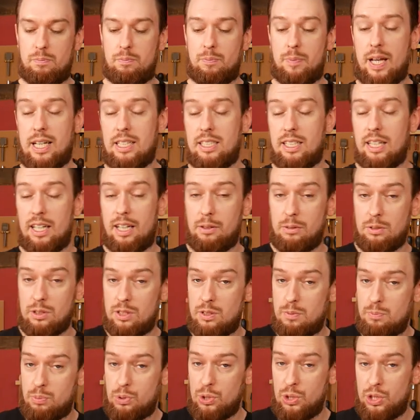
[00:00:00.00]
basically
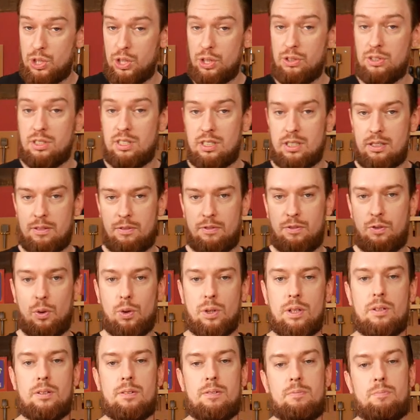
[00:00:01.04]
was produced
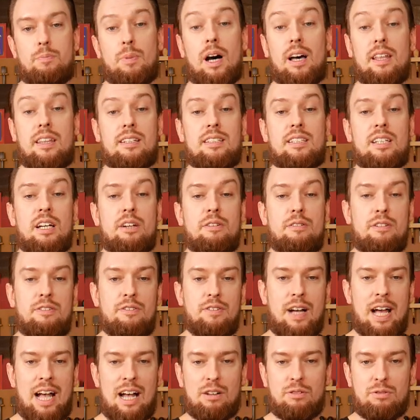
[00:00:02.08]
for the by the tannery
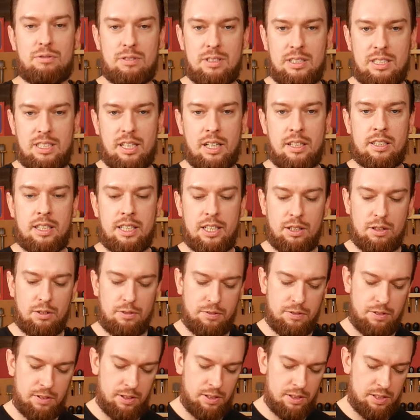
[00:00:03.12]
for Alfred Dunhill
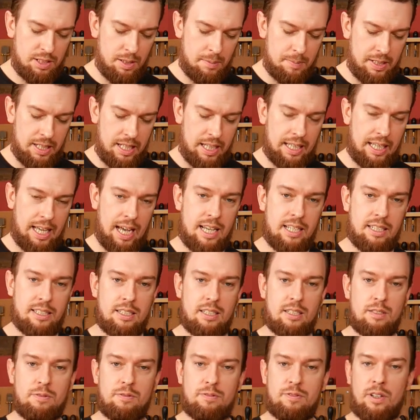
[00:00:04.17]
for some of their
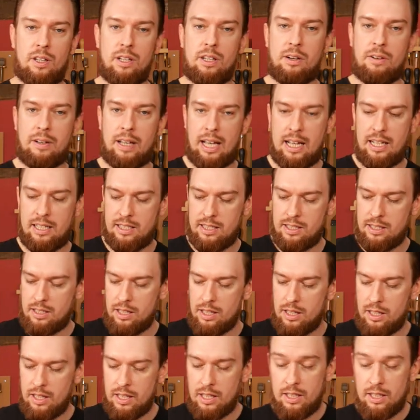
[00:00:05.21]
cases and folio cases.